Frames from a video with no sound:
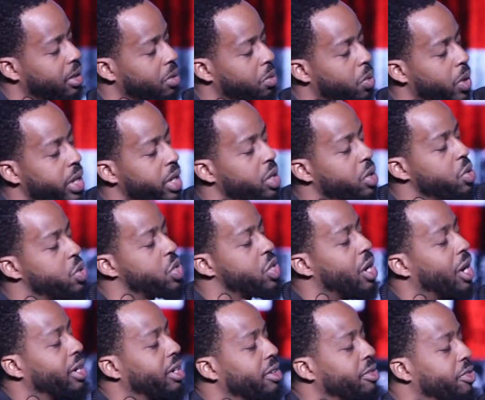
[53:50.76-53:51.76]
When you
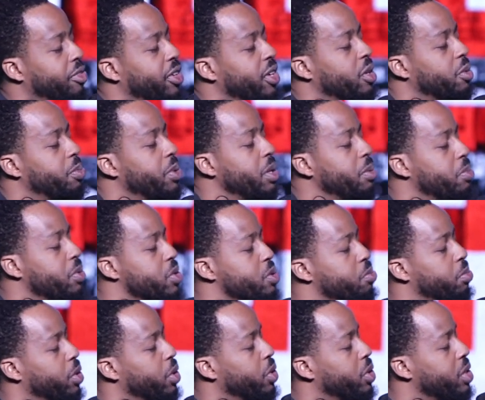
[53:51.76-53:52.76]
start to feel people's
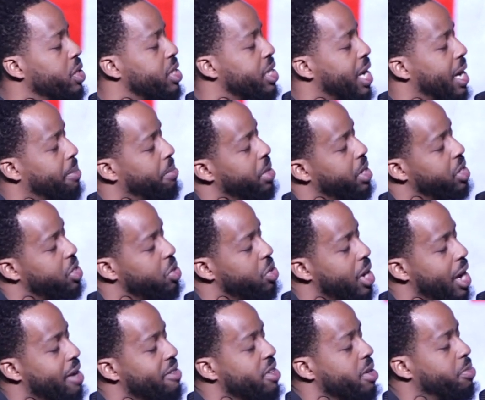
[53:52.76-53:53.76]
burdens, that means you
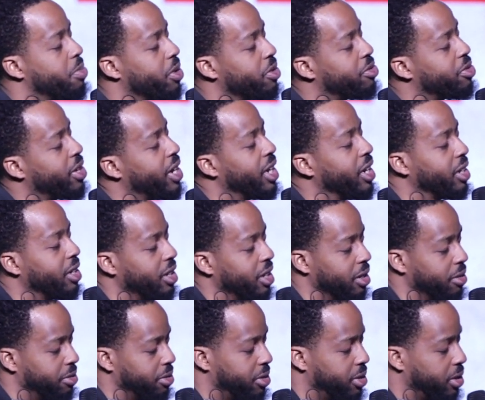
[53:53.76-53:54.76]
have a prophetic
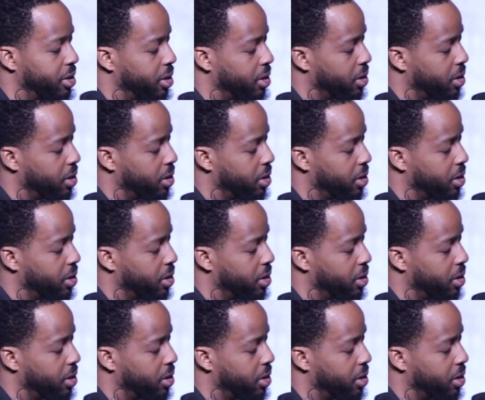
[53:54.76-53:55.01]
gift.